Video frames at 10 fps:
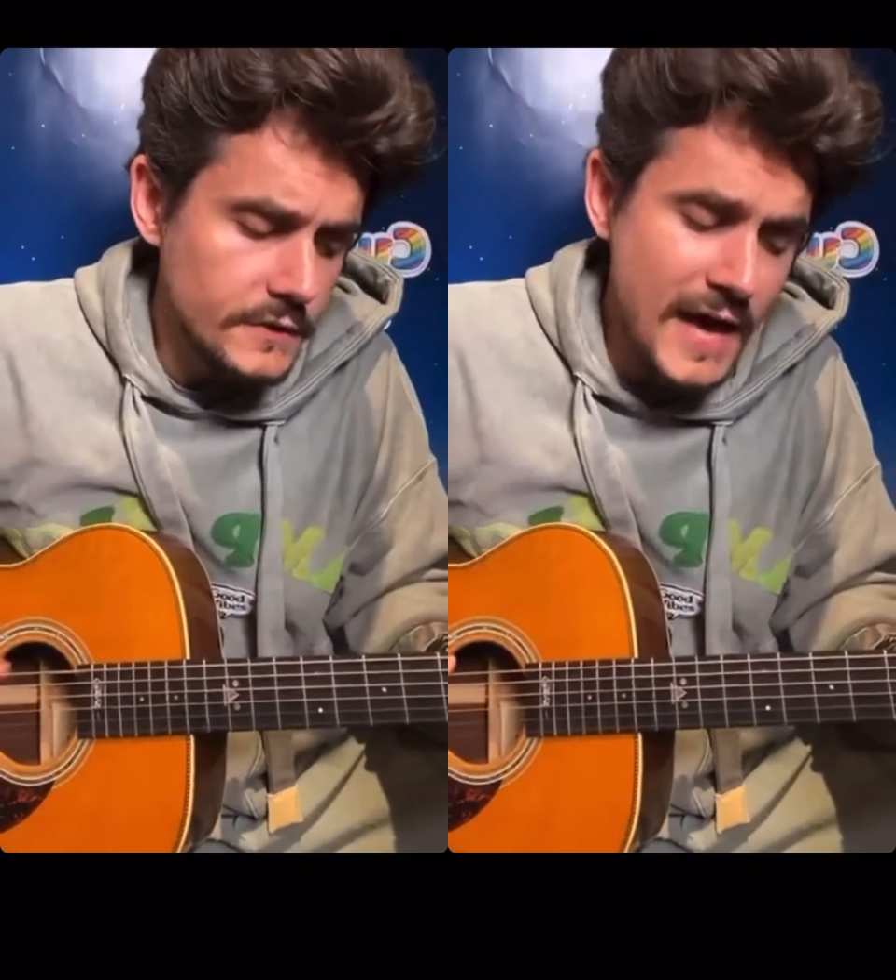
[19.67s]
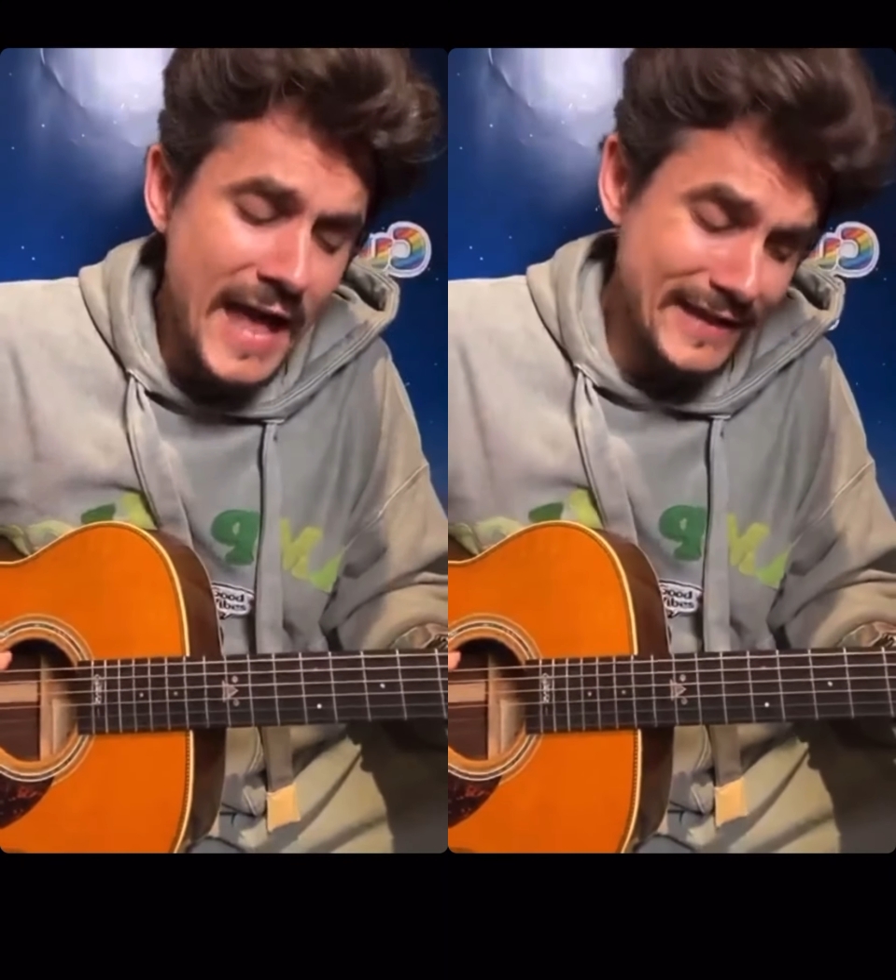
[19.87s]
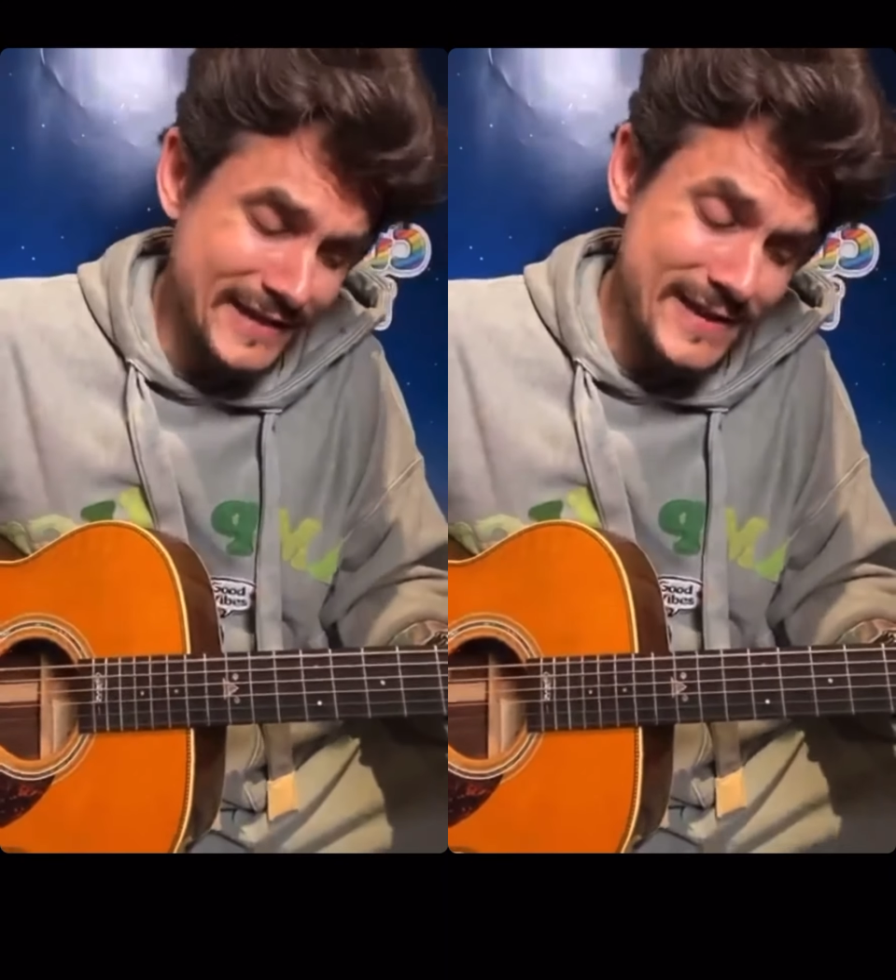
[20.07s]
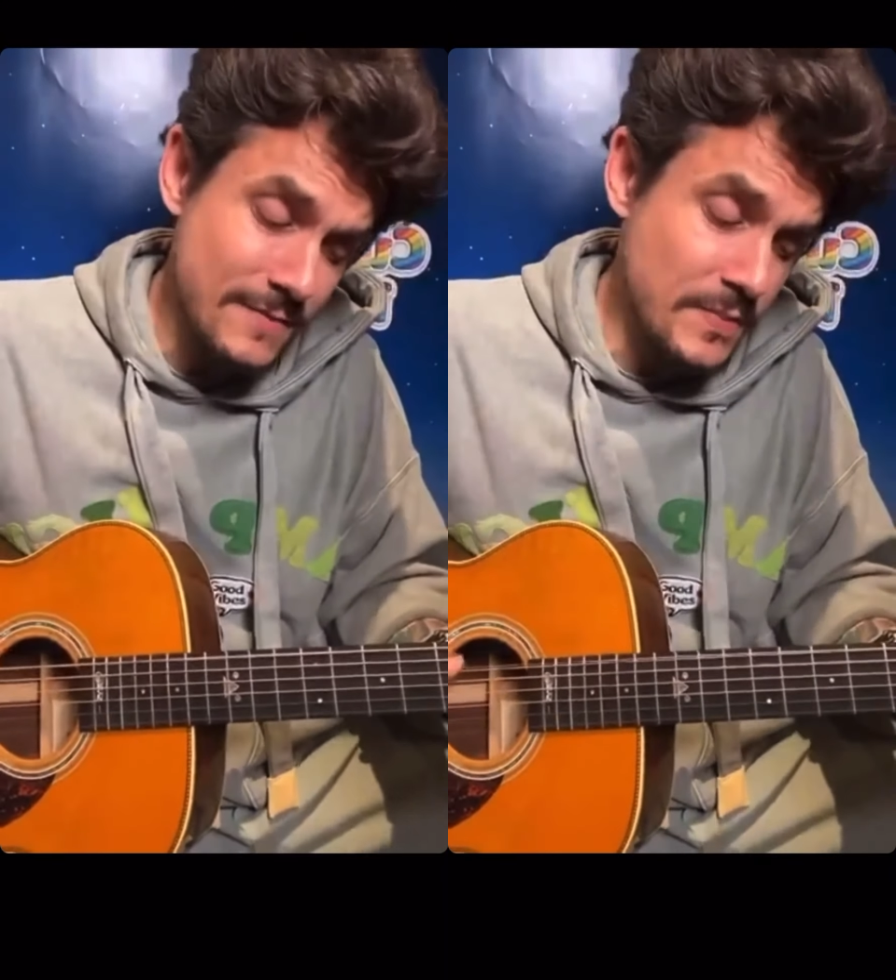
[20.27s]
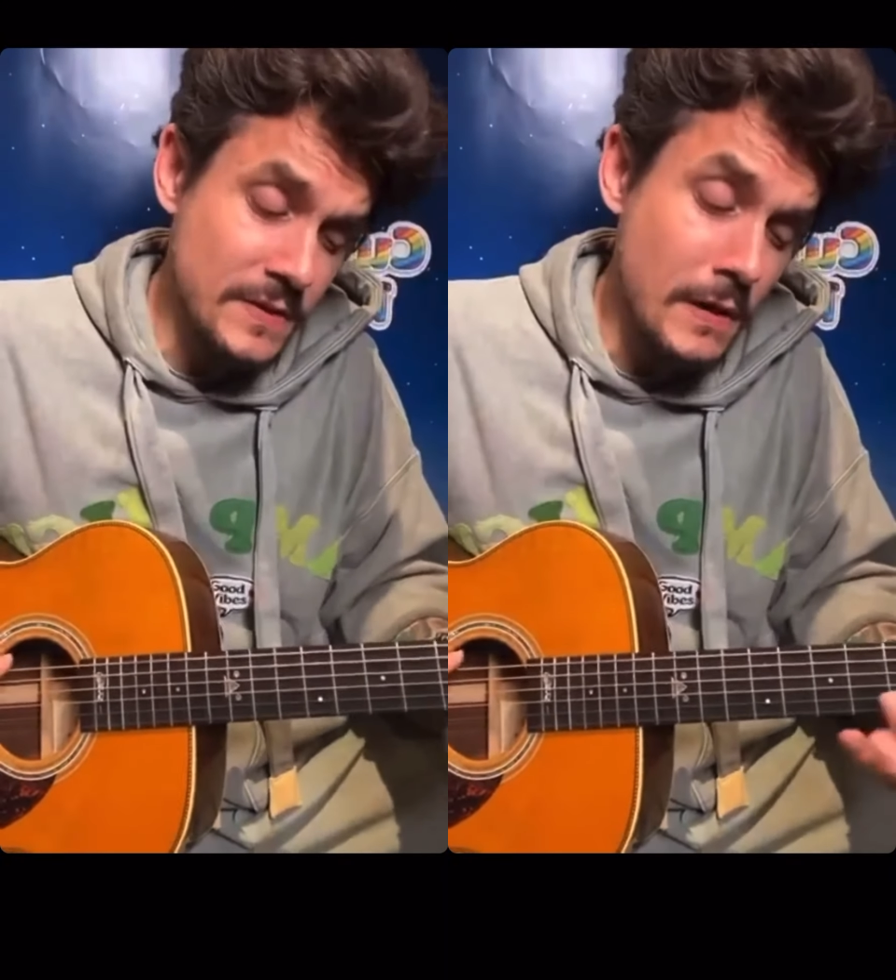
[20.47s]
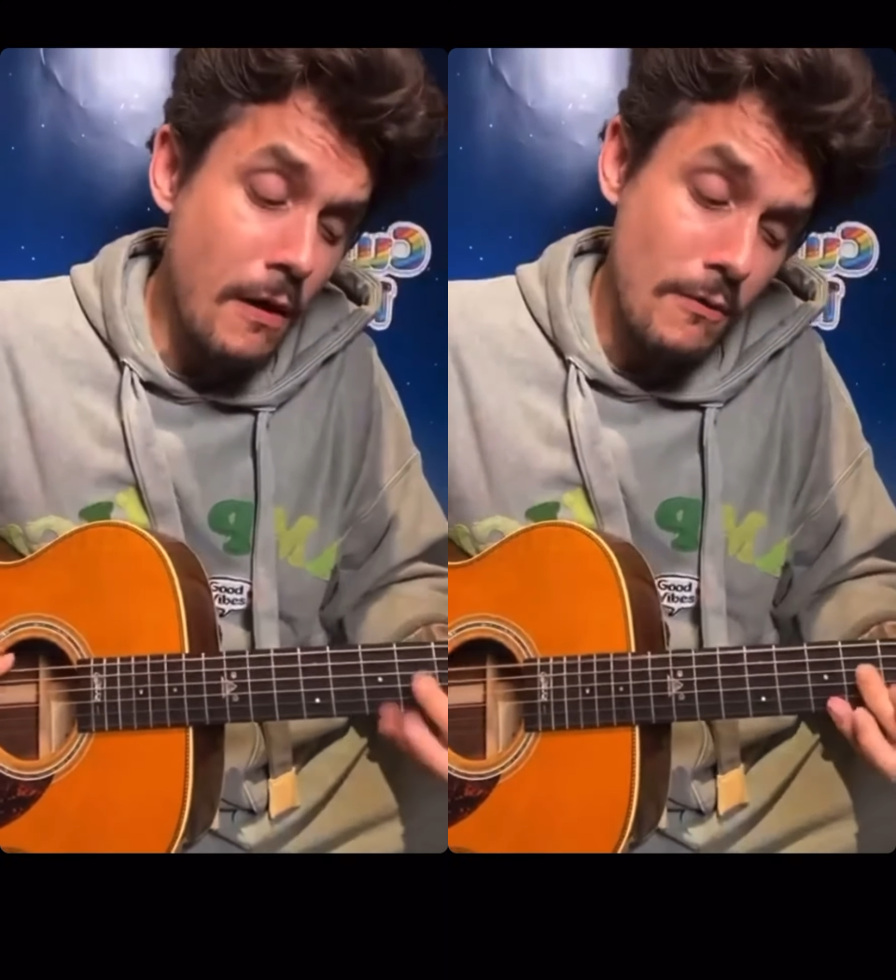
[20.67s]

Try to keep an